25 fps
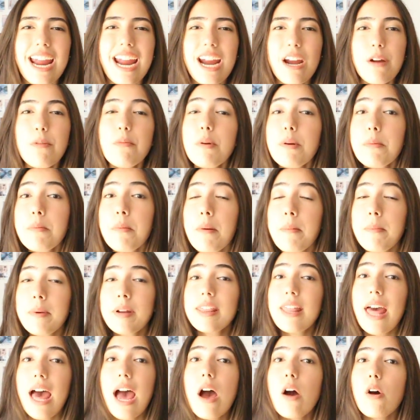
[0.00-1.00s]
And
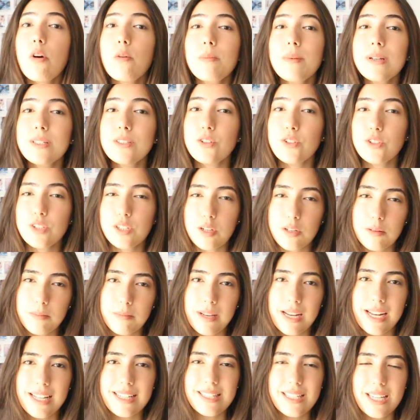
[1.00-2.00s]
remember that all my social
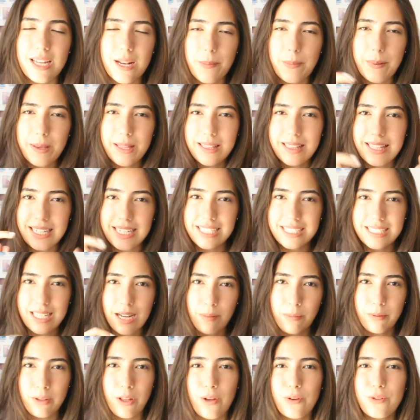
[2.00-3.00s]
media is gonna be linked
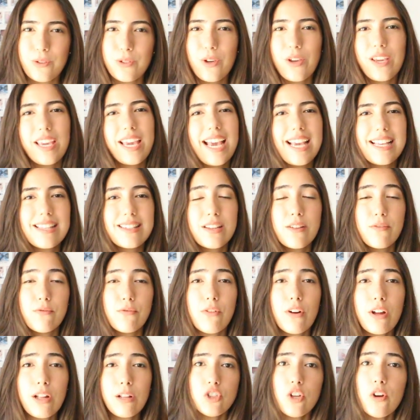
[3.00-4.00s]
down below so you guys can
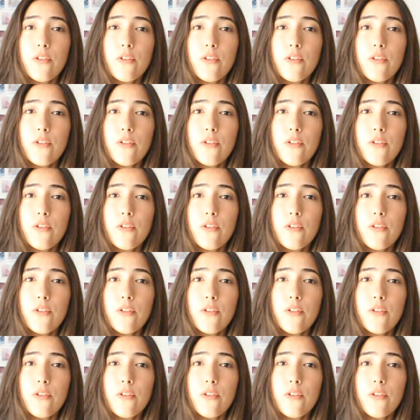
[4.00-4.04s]
follow.